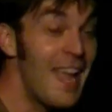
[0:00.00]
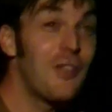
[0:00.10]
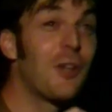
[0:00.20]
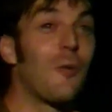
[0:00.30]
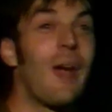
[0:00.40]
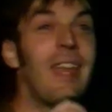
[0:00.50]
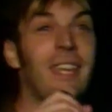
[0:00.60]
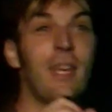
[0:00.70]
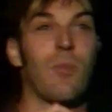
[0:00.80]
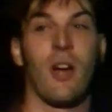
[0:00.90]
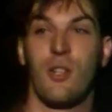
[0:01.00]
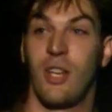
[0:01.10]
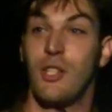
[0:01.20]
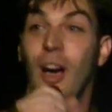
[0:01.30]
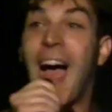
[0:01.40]
It's a great geek
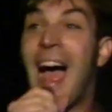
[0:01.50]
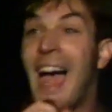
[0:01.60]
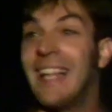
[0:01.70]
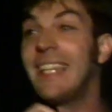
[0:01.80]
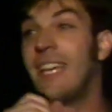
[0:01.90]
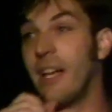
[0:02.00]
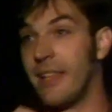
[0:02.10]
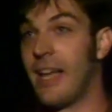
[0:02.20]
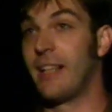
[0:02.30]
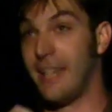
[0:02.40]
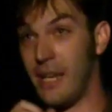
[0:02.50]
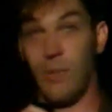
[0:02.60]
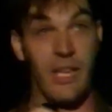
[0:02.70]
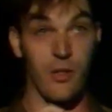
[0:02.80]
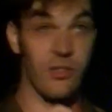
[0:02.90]
project. You're highly unlikely to
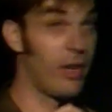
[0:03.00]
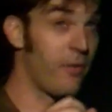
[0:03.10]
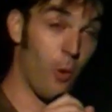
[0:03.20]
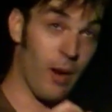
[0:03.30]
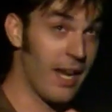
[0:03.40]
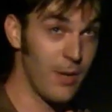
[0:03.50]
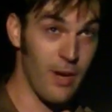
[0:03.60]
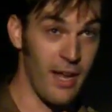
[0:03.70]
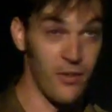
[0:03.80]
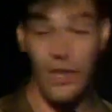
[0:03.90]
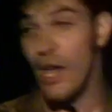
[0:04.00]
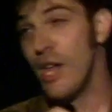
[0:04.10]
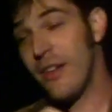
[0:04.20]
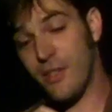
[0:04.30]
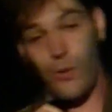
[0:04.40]
immolate yourself or anyone else.
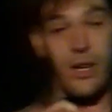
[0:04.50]
You get to